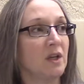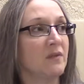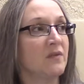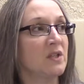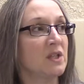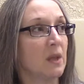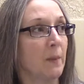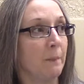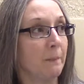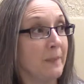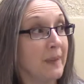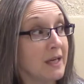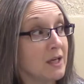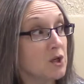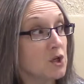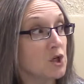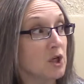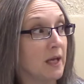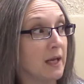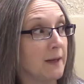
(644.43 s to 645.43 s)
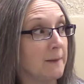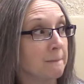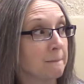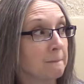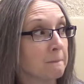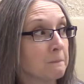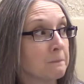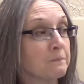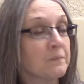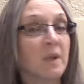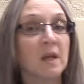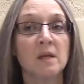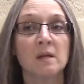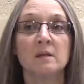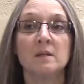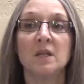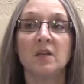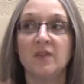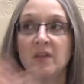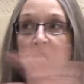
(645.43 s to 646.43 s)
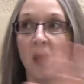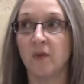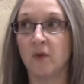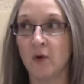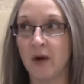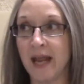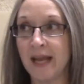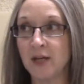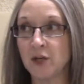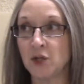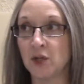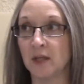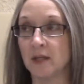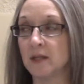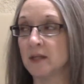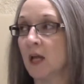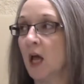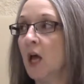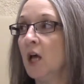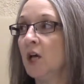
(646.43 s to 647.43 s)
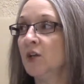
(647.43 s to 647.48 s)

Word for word: of submission to the other nations.